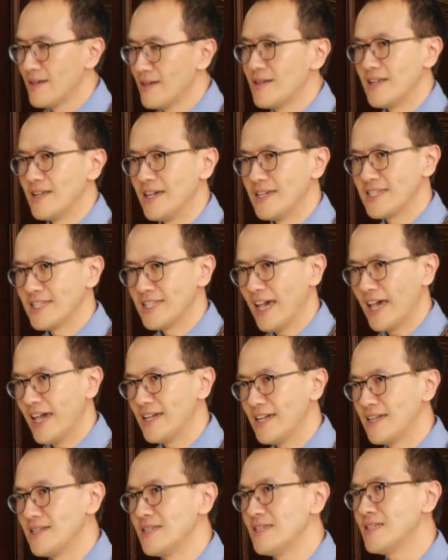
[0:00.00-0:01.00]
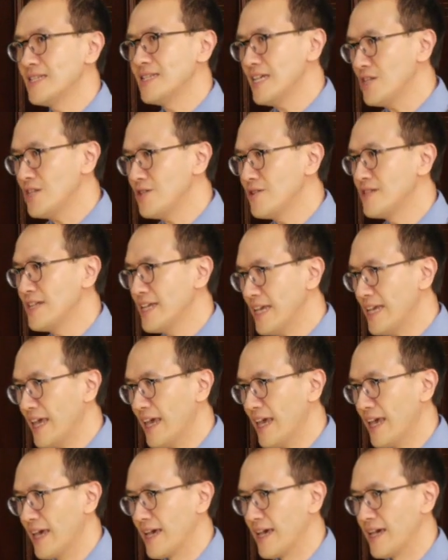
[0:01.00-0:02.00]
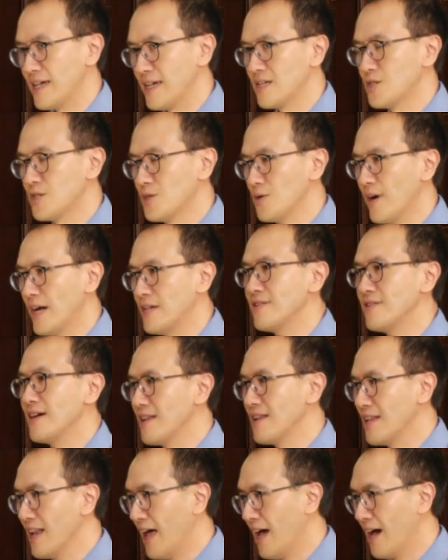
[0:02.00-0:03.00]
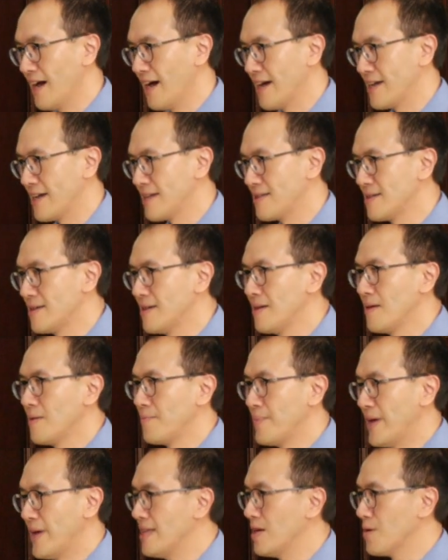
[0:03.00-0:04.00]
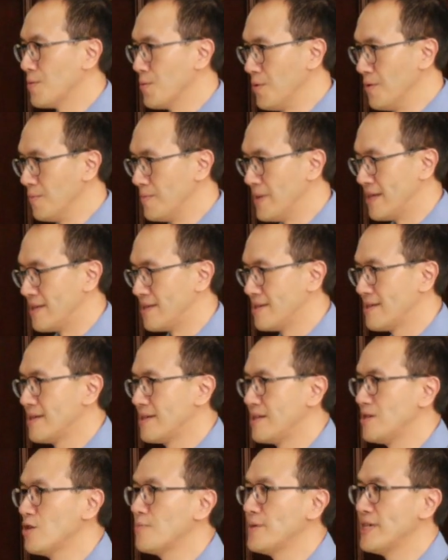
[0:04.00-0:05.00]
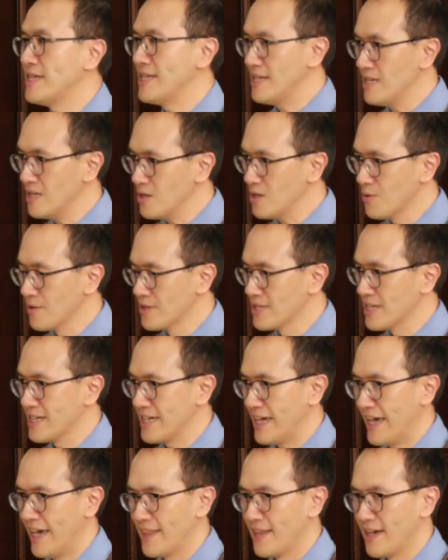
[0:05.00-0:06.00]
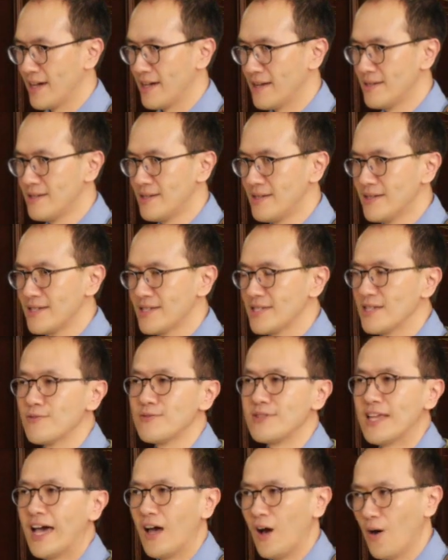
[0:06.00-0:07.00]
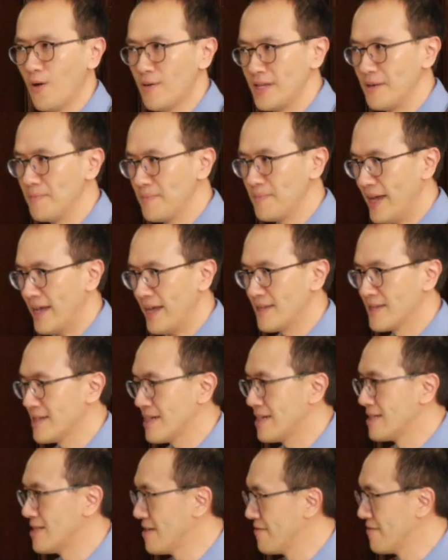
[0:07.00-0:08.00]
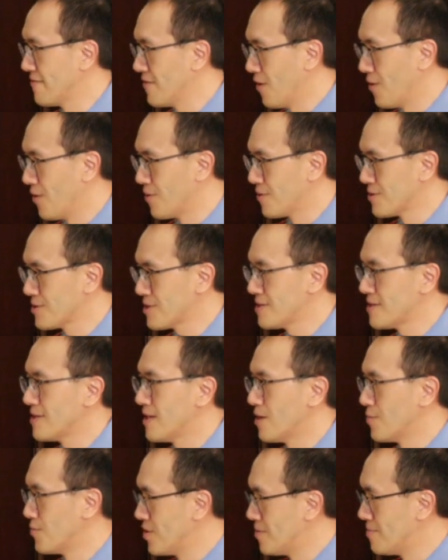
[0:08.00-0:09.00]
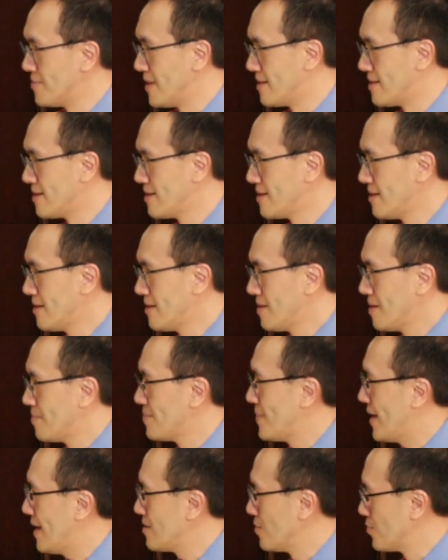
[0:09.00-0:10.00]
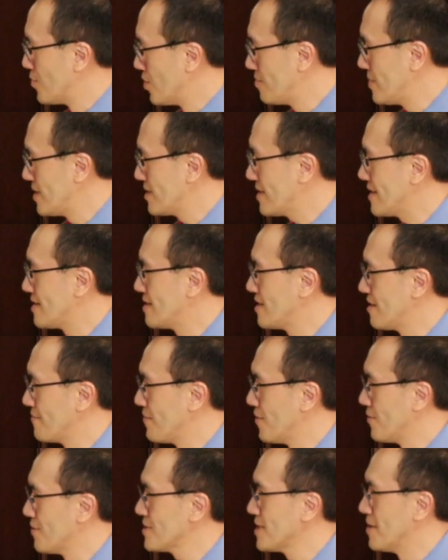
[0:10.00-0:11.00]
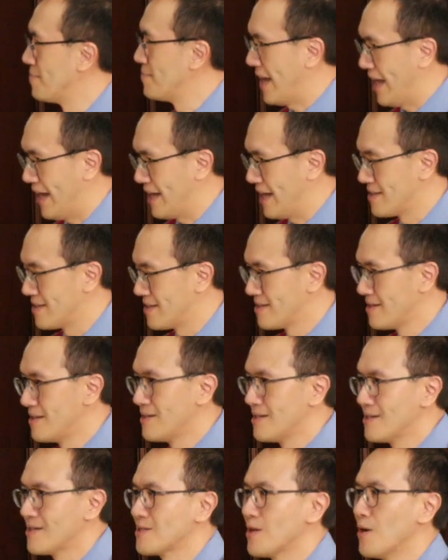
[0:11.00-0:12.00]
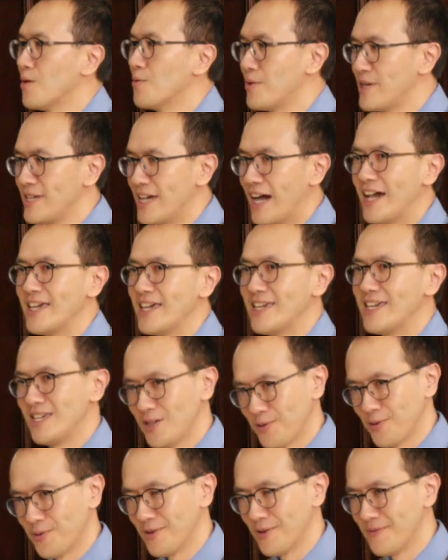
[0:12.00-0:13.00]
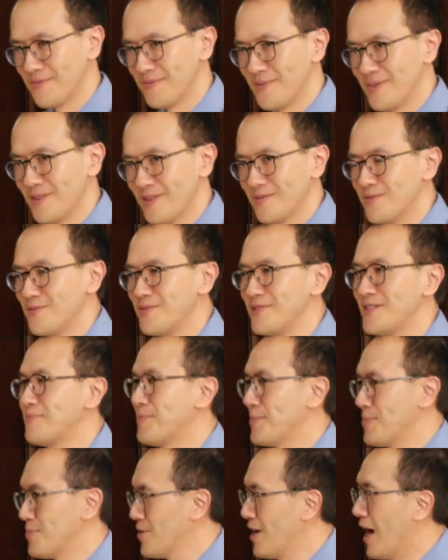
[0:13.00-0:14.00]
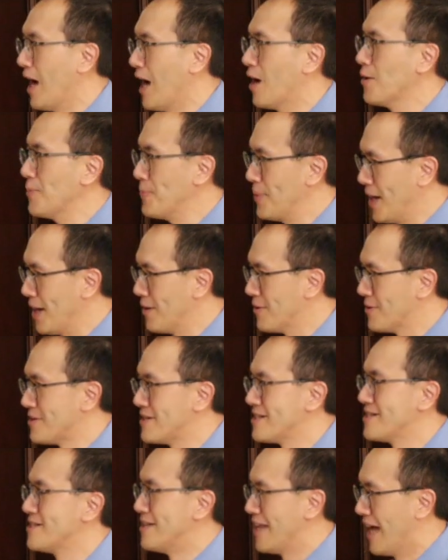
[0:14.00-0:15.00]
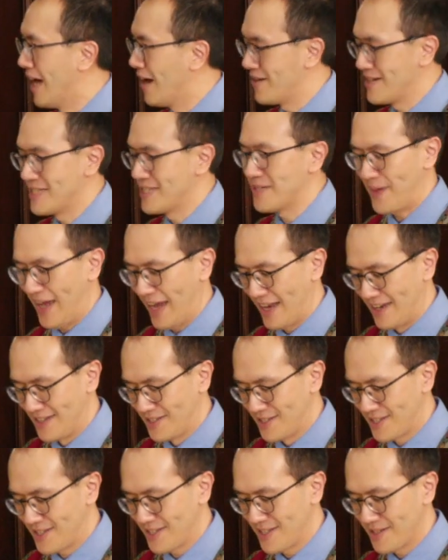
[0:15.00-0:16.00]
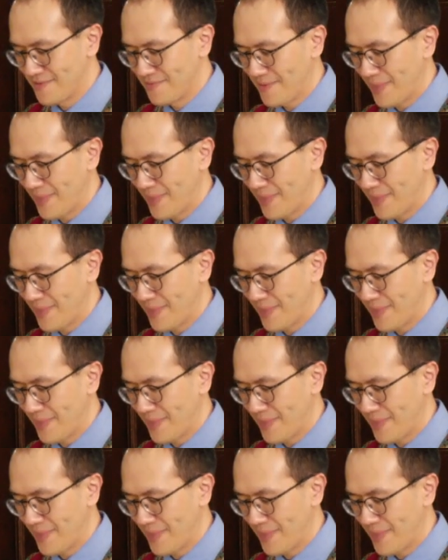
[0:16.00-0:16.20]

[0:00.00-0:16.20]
They say the teaching here is trying to align men and women. They will be equal together. So not only men can divorce a woman, but the woman can divorce a man. So we are equal. Our power now is balanced.